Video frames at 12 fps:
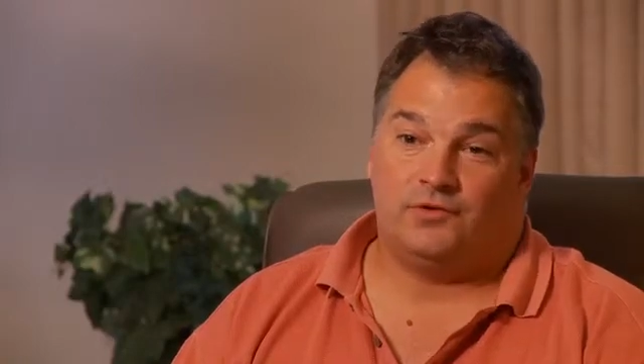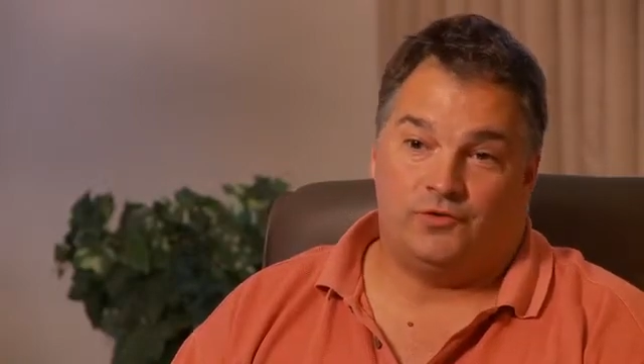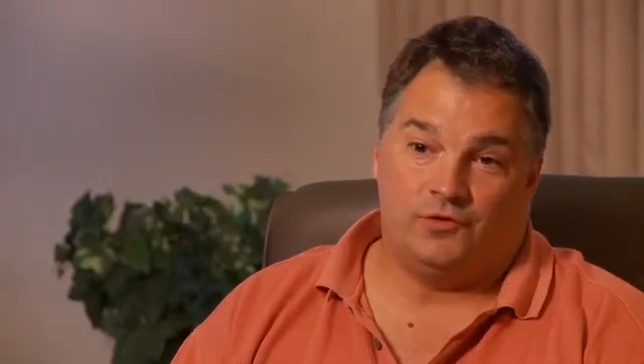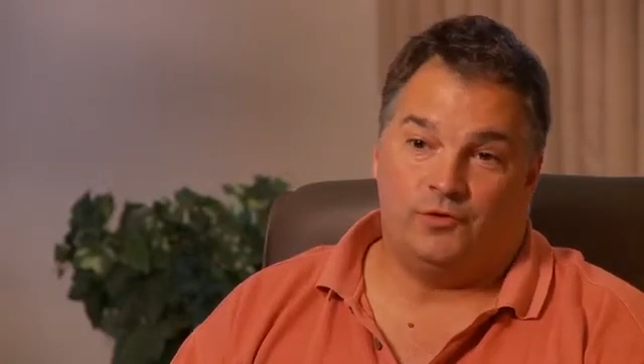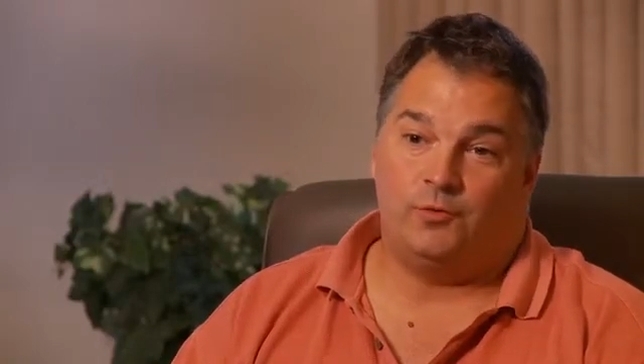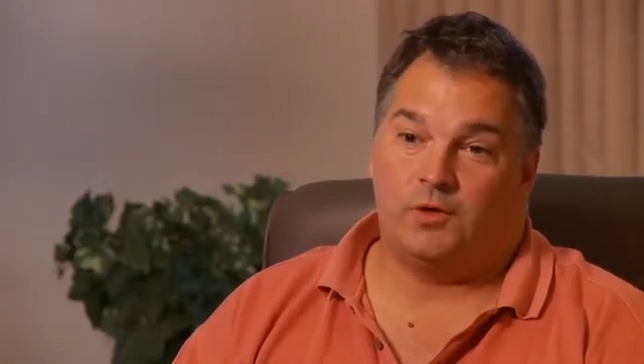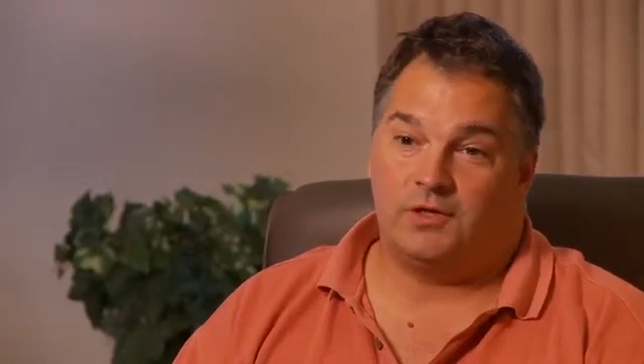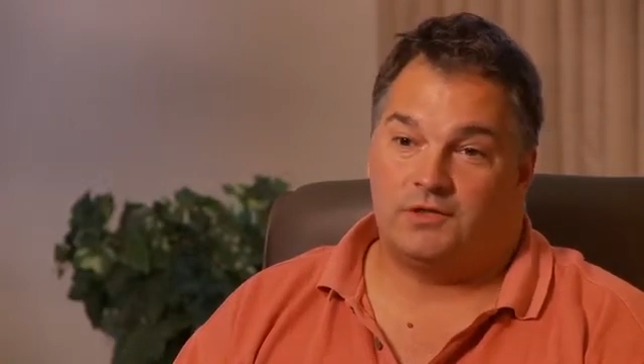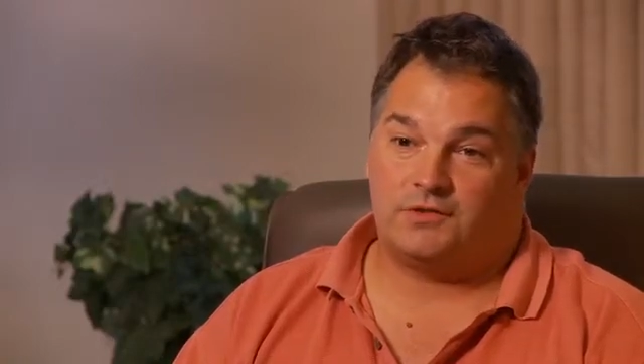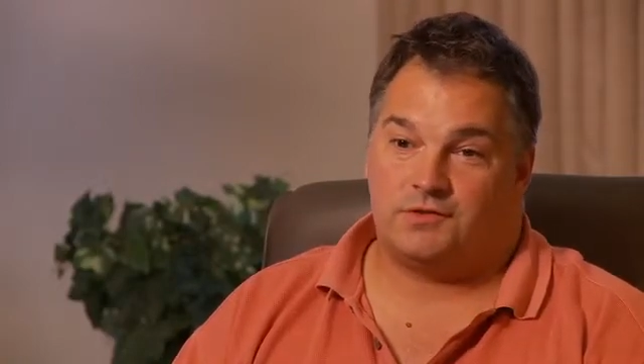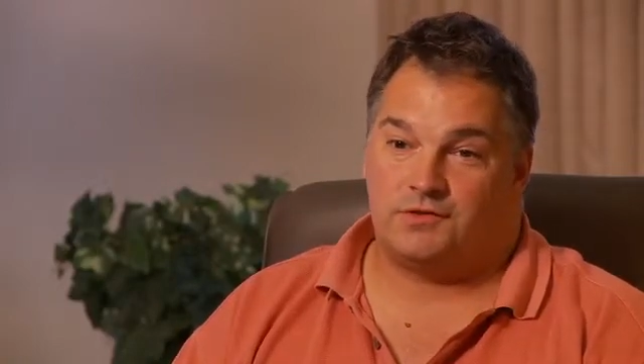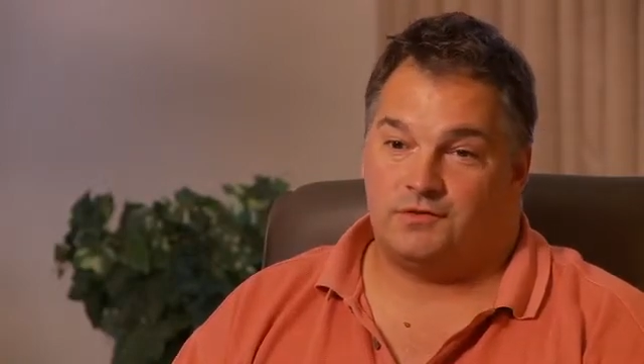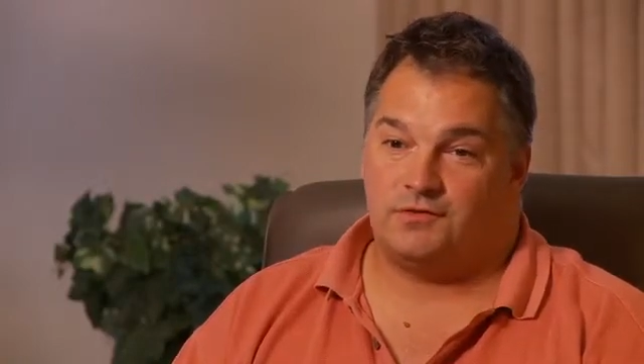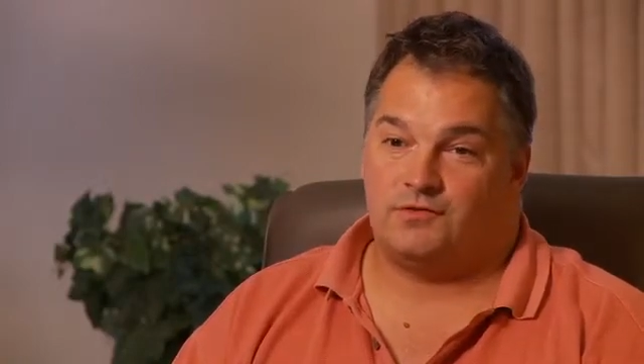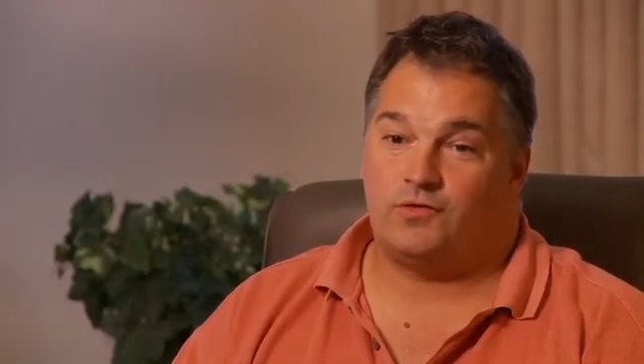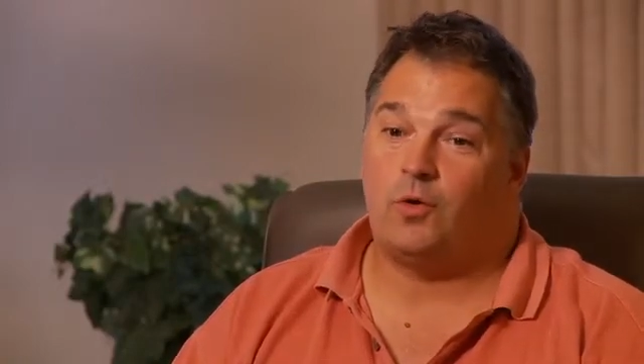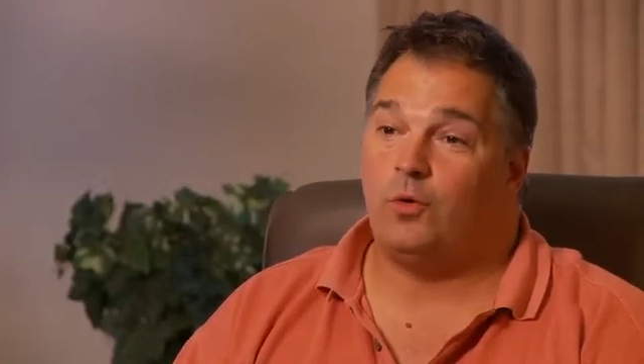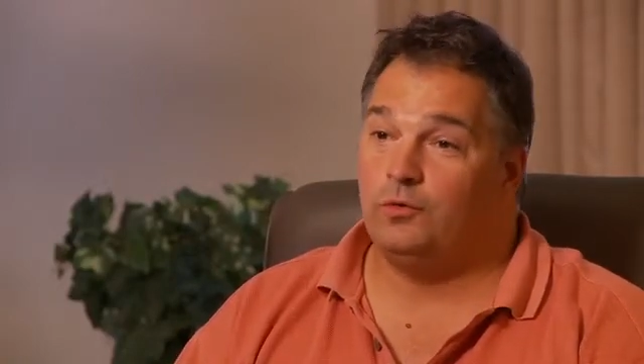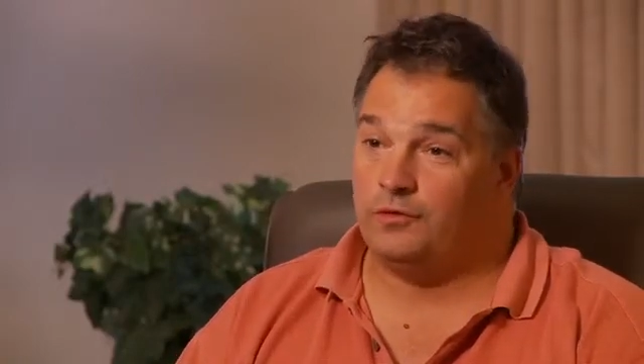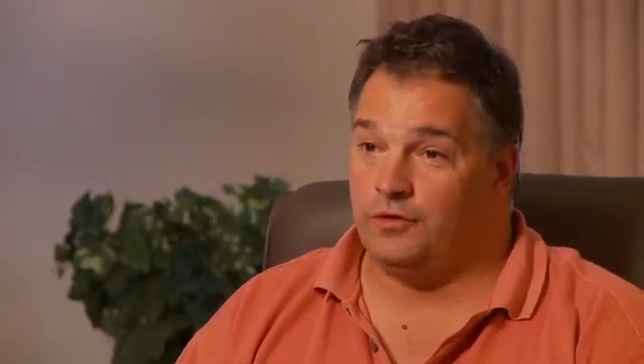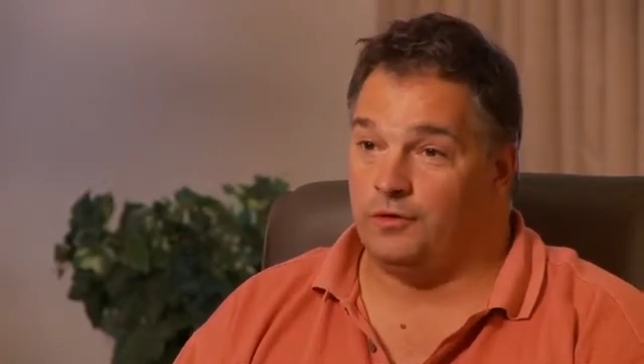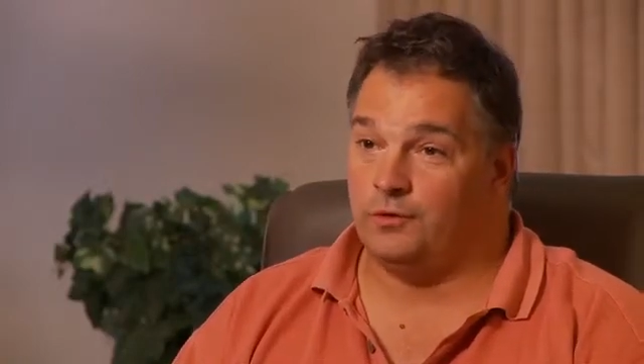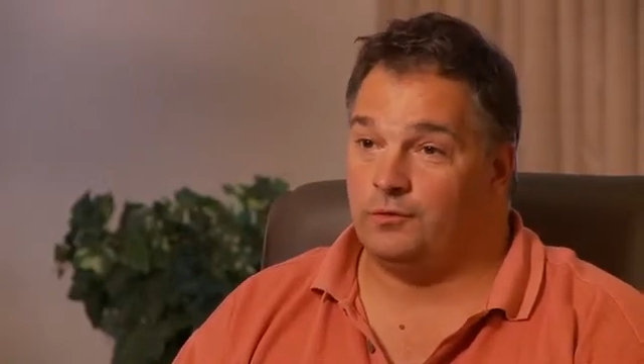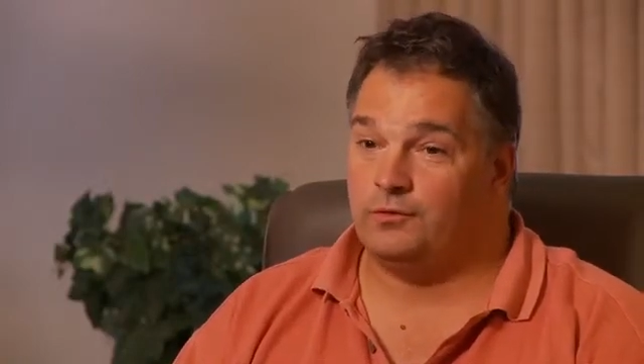do what is told to
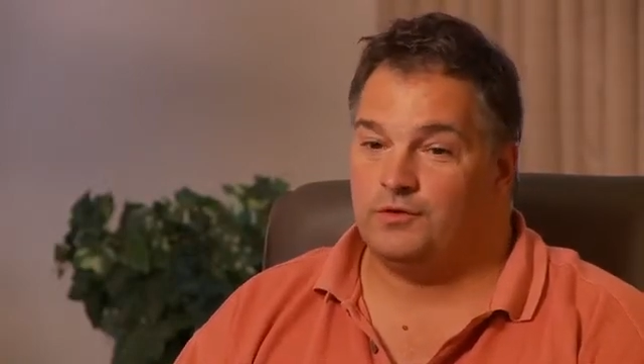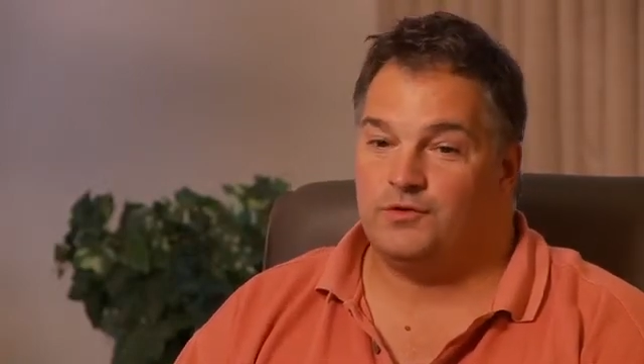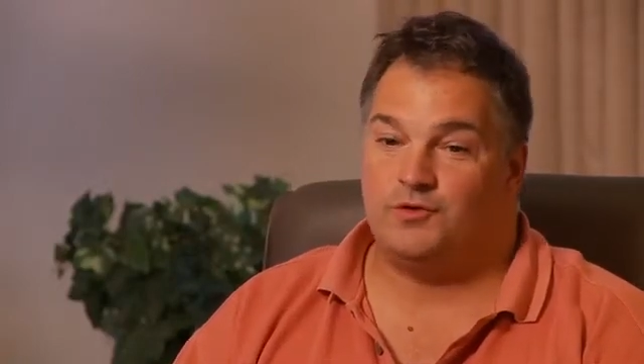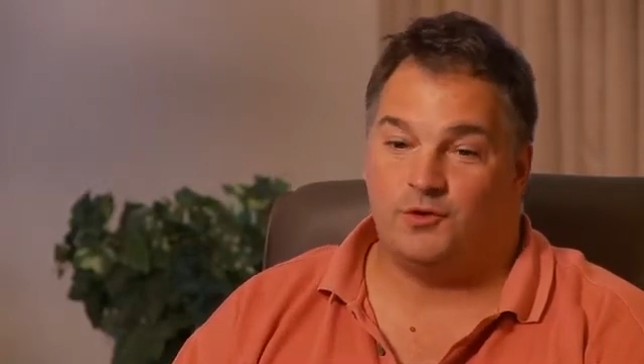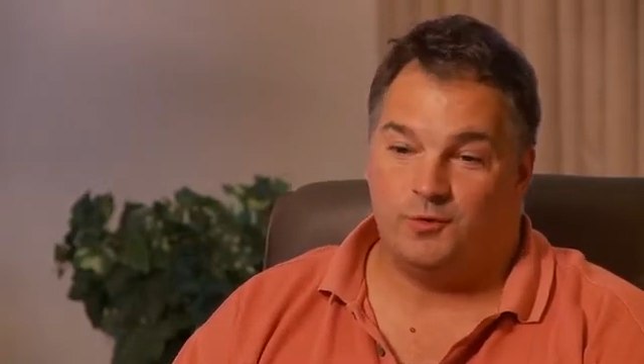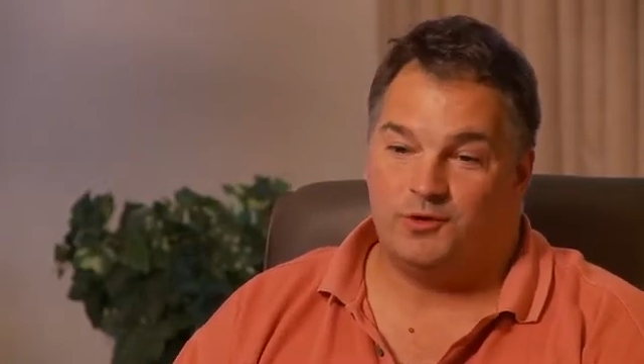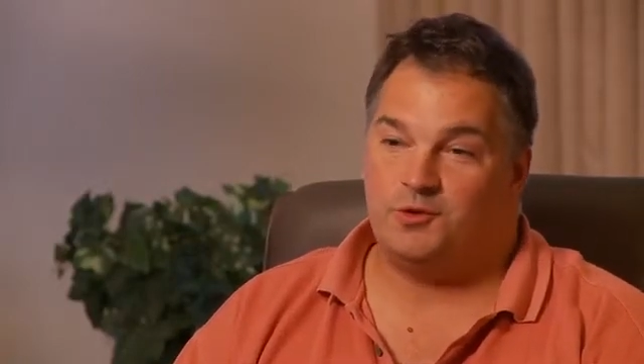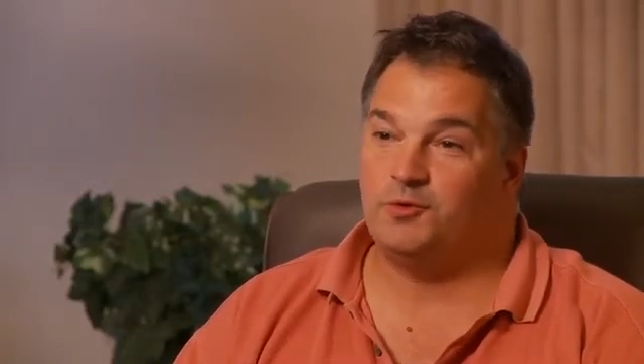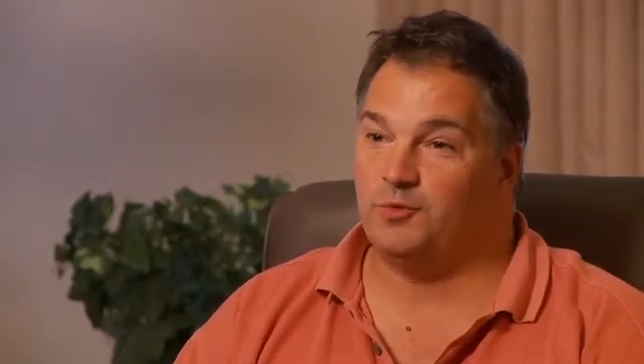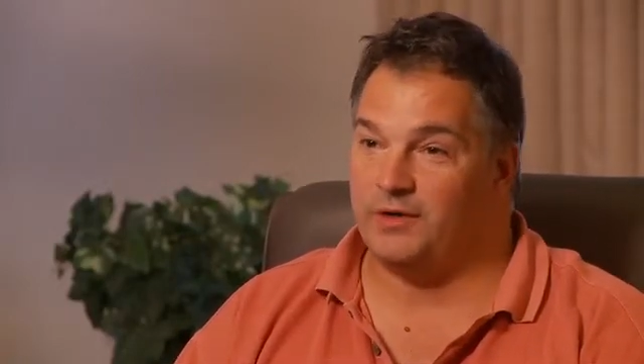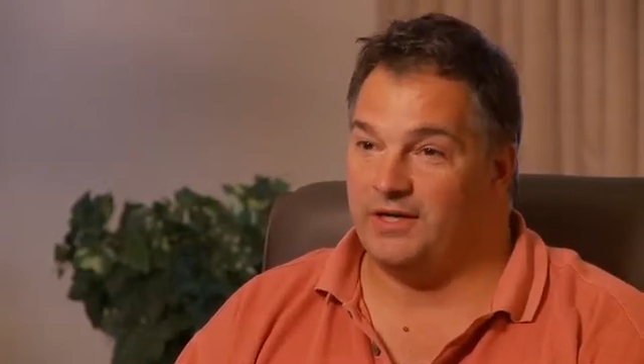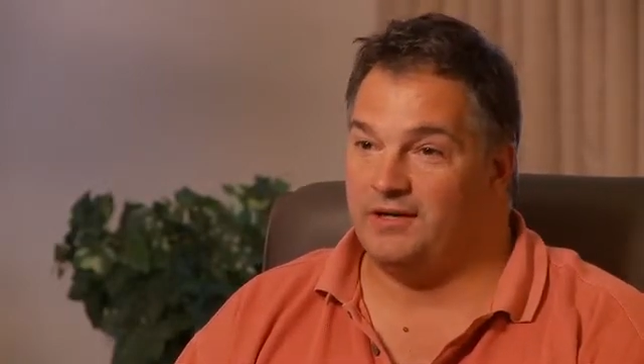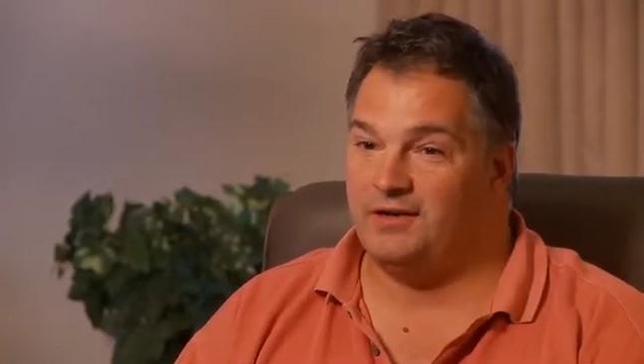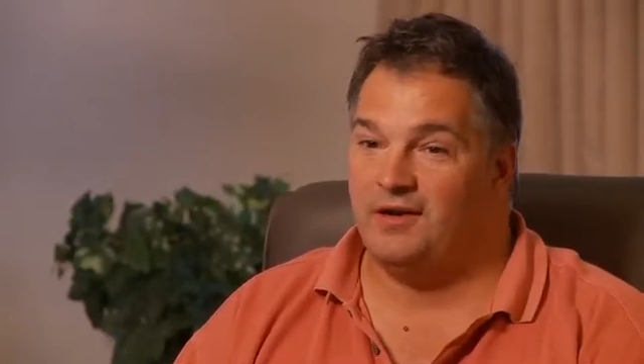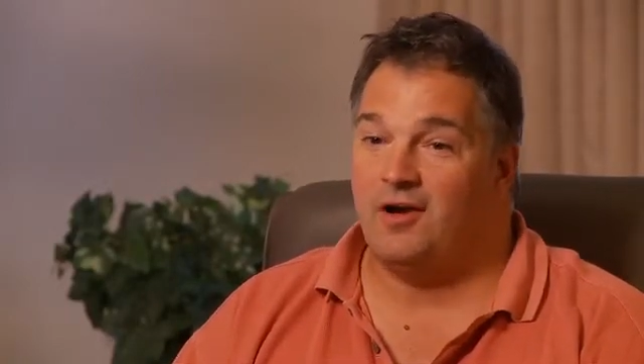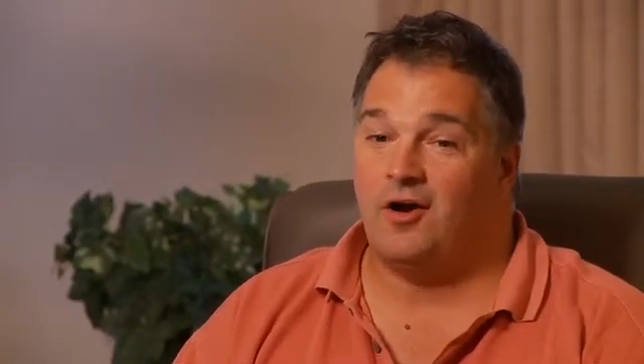you, do what you read,